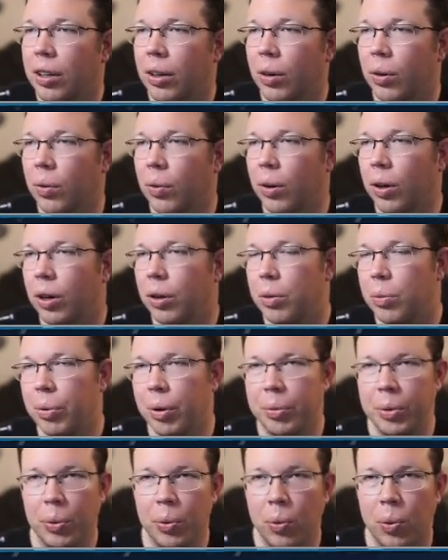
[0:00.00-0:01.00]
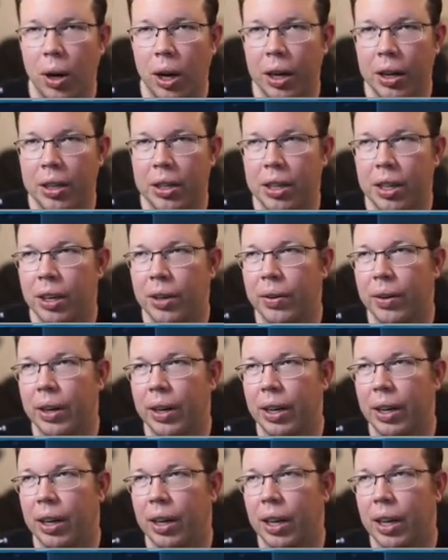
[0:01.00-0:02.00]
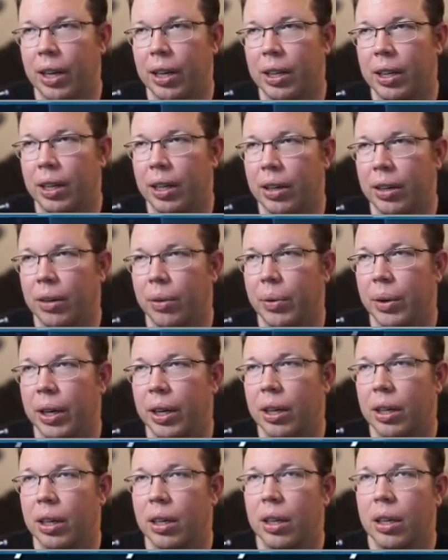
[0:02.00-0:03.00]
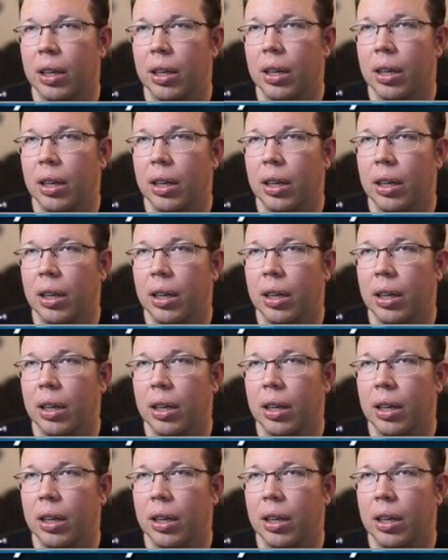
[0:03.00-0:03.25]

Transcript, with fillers: don't, or you probably want to know what I got. Here, I'll wait.